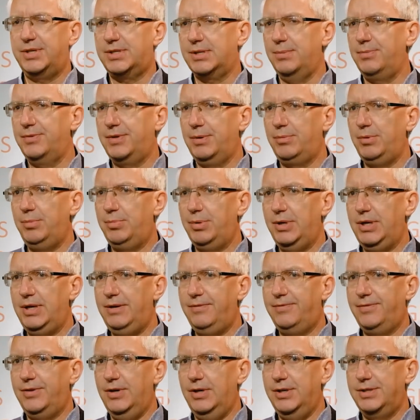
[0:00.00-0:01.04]
is something we
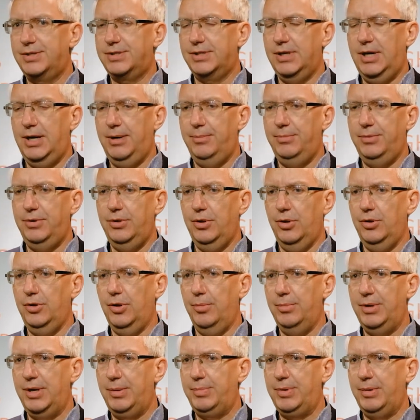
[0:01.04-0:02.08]
believe that not
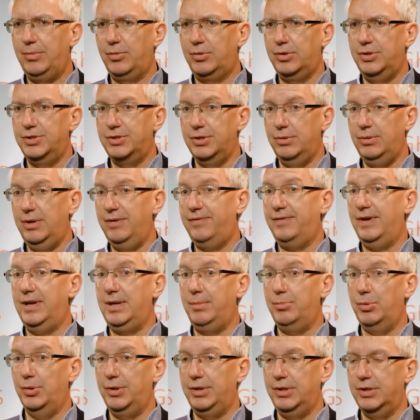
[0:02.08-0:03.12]
many people can do, if
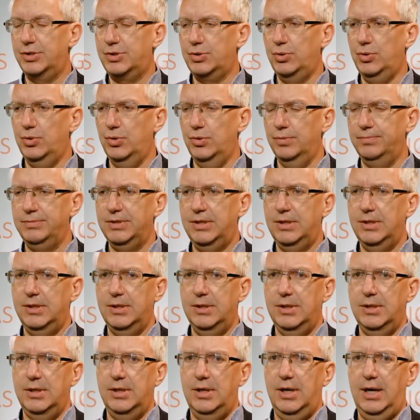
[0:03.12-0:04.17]
anybody at all.
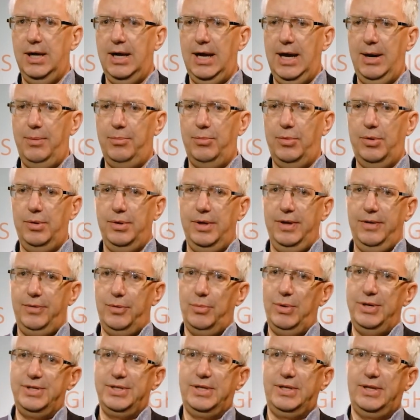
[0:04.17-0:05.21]
And the
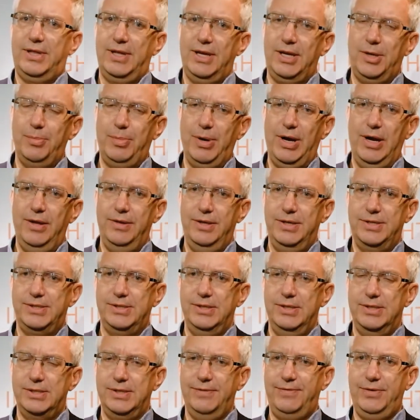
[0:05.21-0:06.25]
way to think about this
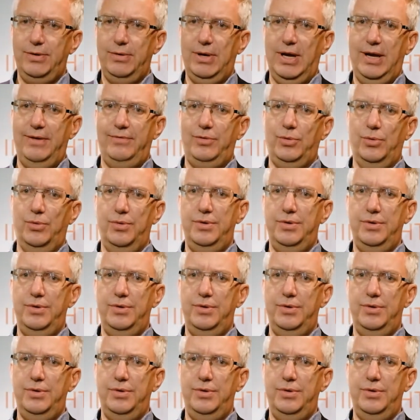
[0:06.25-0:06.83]
is, if you have your